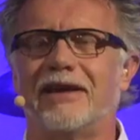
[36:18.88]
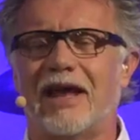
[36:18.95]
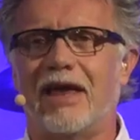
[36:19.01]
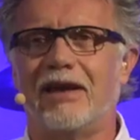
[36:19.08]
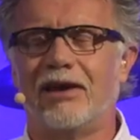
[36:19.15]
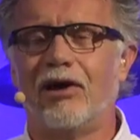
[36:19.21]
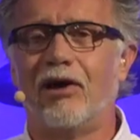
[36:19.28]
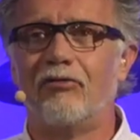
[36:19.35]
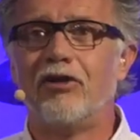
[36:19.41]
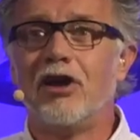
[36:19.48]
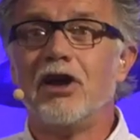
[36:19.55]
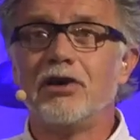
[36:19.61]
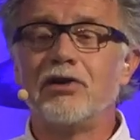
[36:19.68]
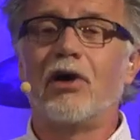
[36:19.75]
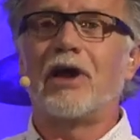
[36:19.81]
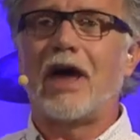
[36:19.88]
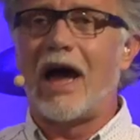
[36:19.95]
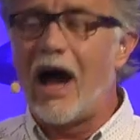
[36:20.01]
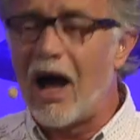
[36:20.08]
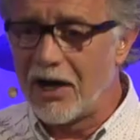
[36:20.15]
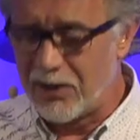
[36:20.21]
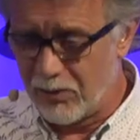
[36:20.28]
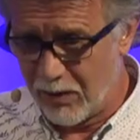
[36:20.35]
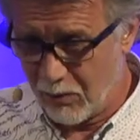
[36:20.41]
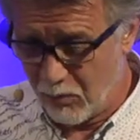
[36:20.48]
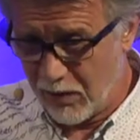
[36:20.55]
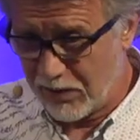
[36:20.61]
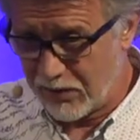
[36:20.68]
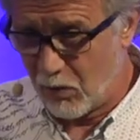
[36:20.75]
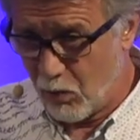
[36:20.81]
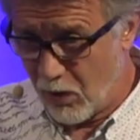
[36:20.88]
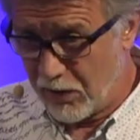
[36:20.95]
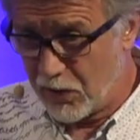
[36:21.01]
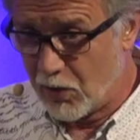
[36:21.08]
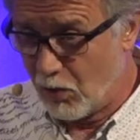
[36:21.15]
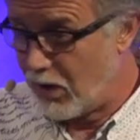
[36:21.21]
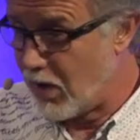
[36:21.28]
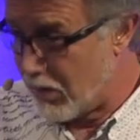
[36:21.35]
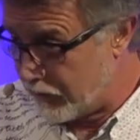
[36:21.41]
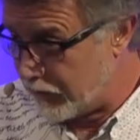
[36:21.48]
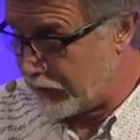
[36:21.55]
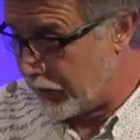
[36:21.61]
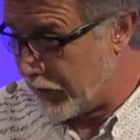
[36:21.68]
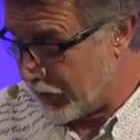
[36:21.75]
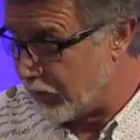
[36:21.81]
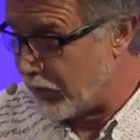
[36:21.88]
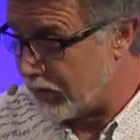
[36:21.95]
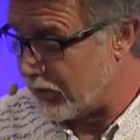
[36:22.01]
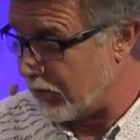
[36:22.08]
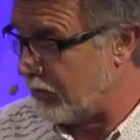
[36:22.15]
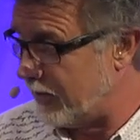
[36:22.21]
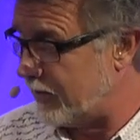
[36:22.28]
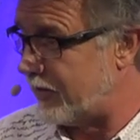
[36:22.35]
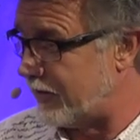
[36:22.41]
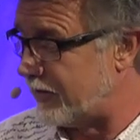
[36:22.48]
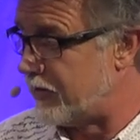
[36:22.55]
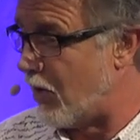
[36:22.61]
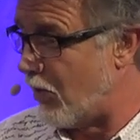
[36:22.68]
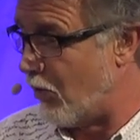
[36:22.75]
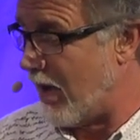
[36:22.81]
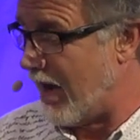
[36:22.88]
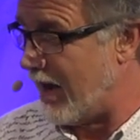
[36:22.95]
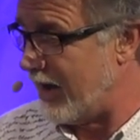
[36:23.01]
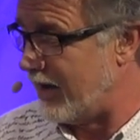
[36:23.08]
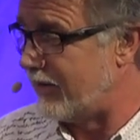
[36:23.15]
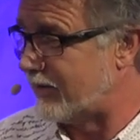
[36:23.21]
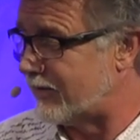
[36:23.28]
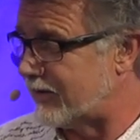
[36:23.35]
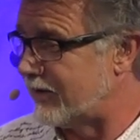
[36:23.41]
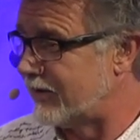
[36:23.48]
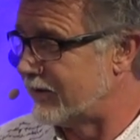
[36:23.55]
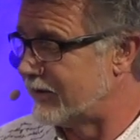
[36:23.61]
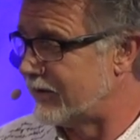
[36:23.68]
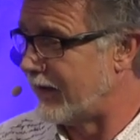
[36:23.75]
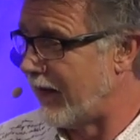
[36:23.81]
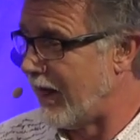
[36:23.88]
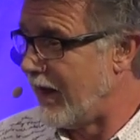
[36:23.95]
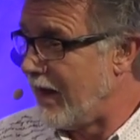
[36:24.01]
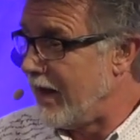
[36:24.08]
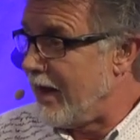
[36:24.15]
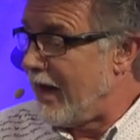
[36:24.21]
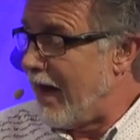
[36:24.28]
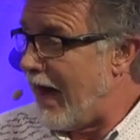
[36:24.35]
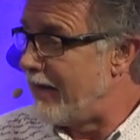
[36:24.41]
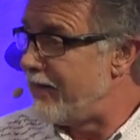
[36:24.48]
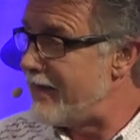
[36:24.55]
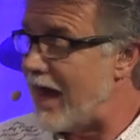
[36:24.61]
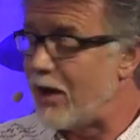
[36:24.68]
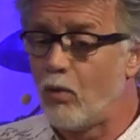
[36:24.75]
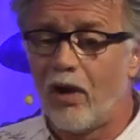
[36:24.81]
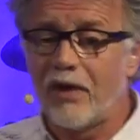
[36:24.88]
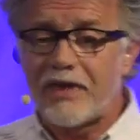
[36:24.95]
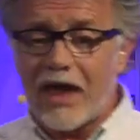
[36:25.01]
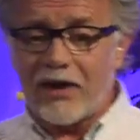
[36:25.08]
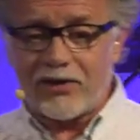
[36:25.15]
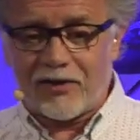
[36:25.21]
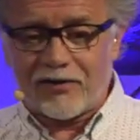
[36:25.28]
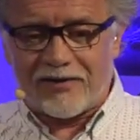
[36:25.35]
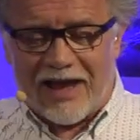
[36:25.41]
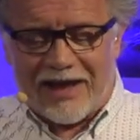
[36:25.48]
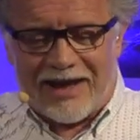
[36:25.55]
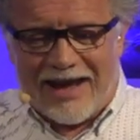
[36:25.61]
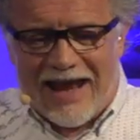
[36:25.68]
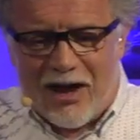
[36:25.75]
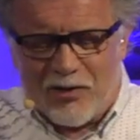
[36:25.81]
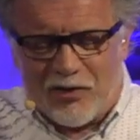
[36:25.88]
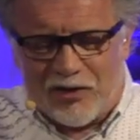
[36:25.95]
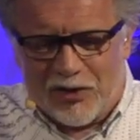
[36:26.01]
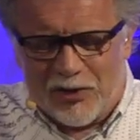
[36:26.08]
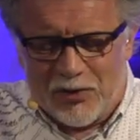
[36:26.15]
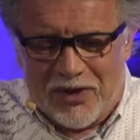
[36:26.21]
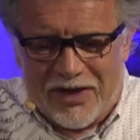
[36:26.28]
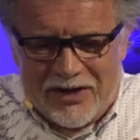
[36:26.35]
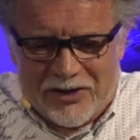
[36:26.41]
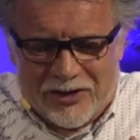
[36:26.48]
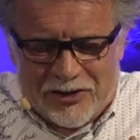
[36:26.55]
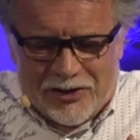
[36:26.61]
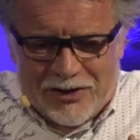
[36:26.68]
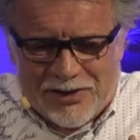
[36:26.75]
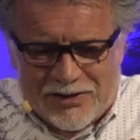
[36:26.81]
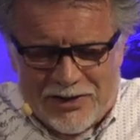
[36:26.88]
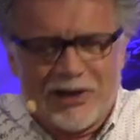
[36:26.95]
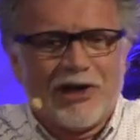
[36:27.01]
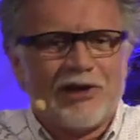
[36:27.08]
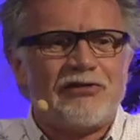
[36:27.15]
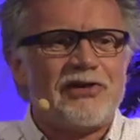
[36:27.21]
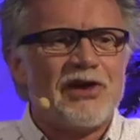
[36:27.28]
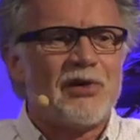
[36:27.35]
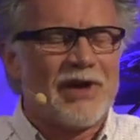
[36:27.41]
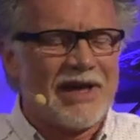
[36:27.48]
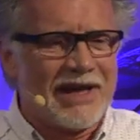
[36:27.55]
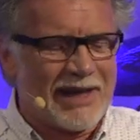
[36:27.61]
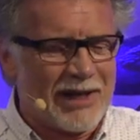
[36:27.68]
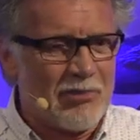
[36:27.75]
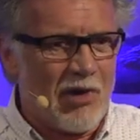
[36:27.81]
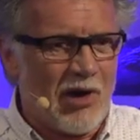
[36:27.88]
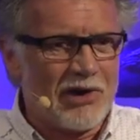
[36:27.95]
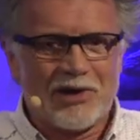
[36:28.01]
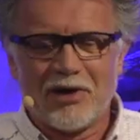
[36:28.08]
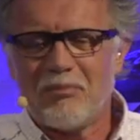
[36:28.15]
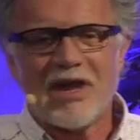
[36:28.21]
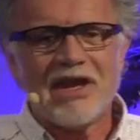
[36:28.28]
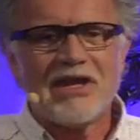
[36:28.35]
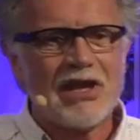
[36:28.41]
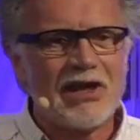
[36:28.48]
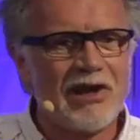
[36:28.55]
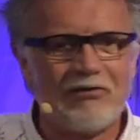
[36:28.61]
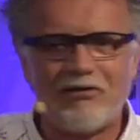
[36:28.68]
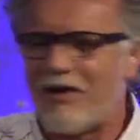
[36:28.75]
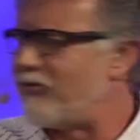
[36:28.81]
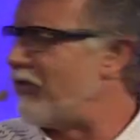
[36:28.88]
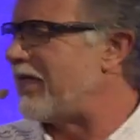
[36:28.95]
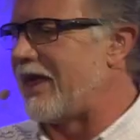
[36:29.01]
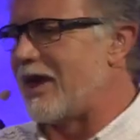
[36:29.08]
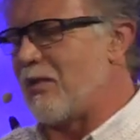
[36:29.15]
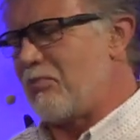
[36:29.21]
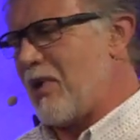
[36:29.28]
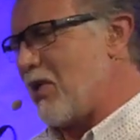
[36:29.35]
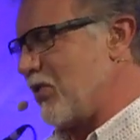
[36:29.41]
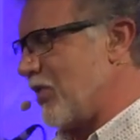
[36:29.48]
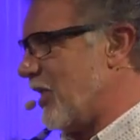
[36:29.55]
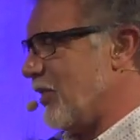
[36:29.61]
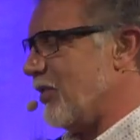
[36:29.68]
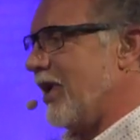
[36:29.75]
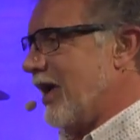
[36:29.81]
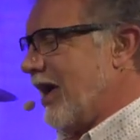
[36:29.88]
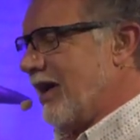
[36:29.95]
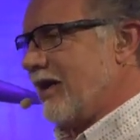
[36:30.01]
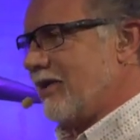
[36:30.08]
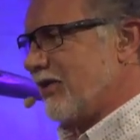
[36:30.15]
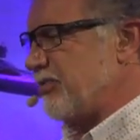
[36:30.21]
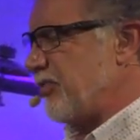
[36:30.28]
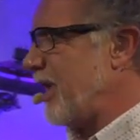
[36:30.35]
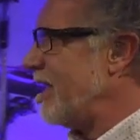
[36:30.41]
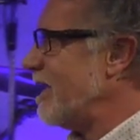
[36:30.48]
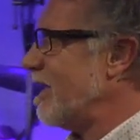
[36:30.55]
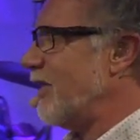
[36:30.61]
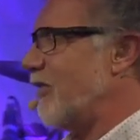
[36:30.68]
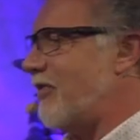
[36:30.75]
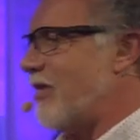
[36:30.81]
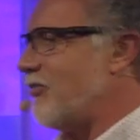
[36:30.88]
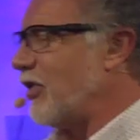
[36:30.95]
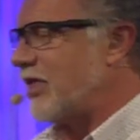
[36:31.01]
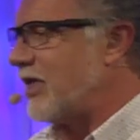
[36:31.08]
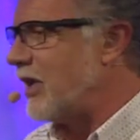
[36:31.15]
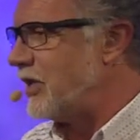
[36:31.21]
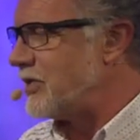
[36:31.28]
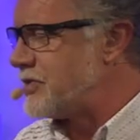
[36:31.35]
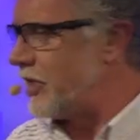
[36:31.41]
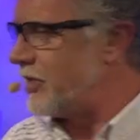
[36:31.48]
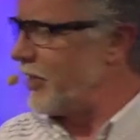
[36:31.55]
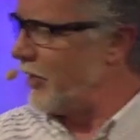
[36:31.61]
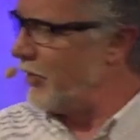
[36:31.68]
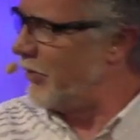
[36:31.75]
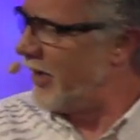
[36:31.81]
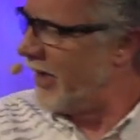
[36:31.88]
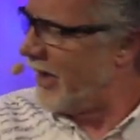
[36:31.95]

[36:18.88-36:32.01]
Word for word: that love, not arguing with the one who loves you, which is not wise. And then what that does, that allows you to love you a little more. It doesn't mean you love everything about you, and it doesn't mean you love everything that you do,